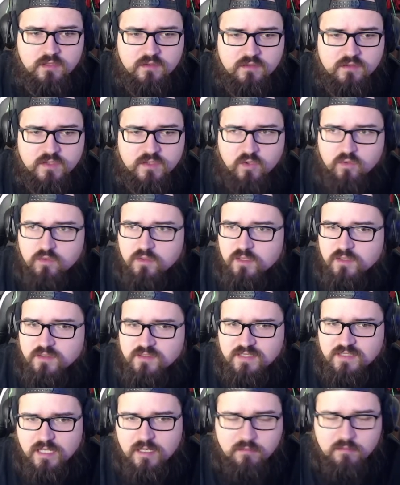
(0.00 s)
Totally
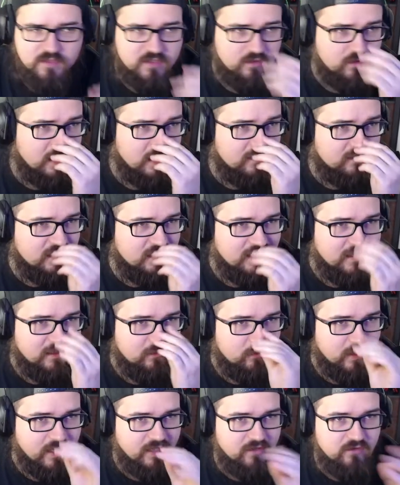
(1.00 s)
understandable. So that the
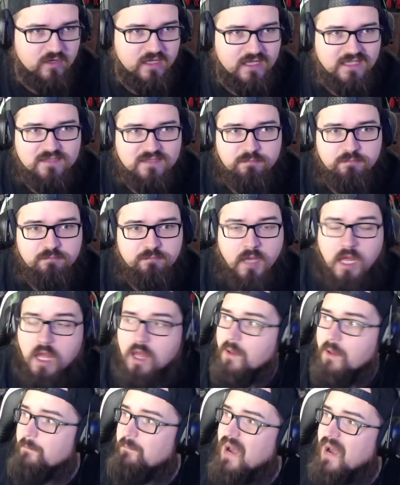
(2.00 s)
narrator is
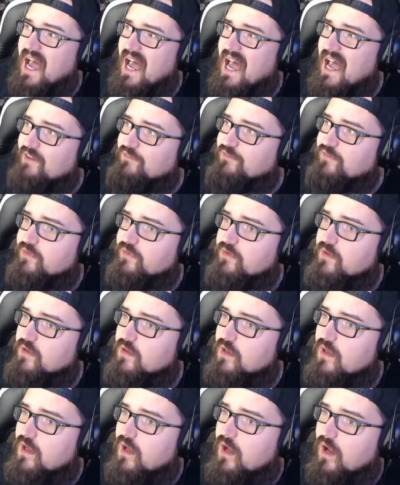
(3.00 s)
half
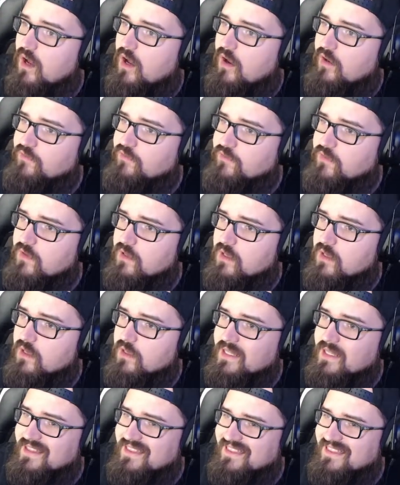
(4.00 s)
of
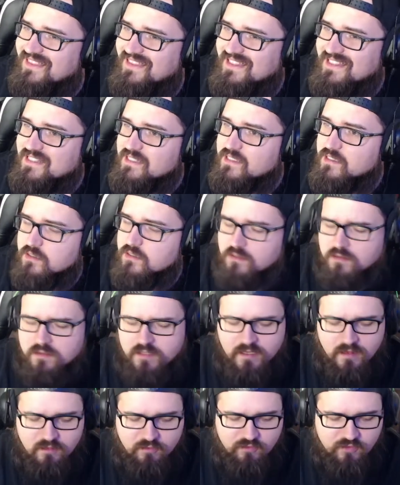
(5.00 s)
this
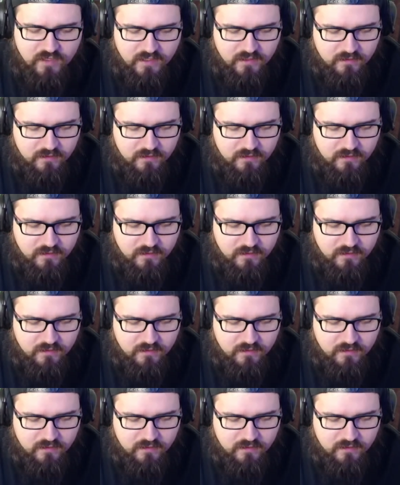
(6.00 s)
little thing.